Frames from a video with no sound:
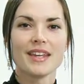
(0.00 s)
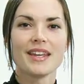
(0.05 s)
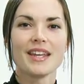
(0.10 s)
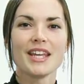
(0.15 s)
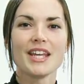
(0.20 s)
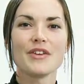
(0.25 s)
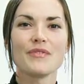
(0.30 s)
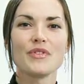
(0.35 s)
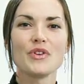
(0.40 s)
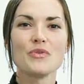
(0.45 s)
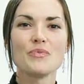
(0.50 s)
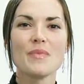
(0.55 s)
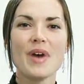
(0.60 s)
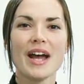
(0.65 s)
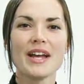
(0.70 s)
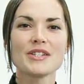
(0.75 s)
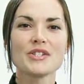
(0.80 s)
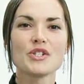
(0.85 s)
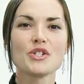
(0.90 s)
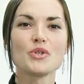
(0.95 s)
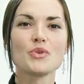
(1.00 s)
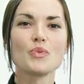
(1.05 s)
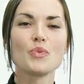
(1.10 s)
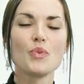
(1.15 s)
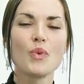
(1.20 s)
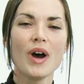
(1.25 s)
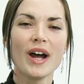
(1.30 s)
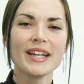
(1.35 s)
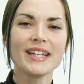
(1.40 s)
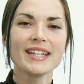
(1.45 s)
If you master
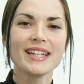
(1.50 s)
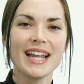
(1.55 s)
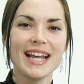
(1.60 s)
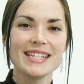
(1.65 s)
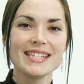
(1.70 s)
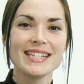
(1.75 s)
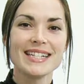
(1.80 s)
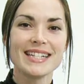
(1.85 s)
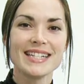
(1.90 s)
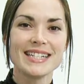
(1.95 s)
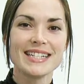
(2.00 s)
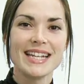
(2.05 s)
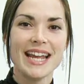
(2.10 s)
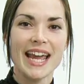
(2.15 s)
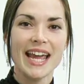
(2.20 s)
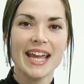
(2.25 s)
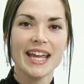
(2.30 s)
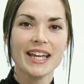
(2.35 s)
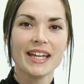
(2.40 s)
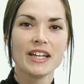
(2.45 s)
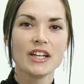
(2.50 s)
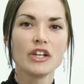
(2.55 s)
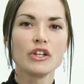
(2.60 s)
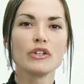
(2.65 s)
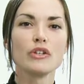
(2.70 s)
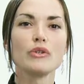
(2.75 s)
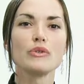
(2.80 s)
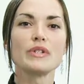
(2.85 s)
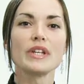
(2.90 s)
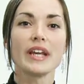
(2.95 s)
one lesson a day
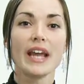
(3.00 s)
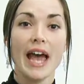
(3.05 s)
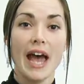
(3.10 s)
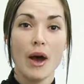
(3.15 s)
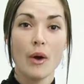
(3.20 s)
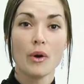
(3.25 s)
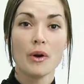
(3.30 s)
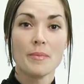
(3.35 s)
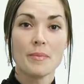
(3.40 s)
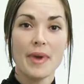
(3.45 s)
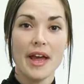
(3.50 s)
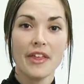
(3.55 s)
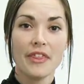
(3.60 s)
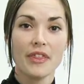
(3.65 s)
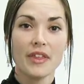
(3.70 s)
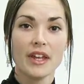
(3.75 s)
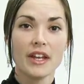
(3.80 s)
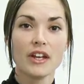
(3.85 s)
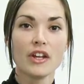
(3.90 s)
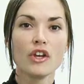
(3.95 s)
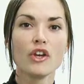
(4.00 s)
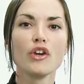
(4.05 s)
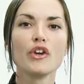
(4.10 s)
using our method,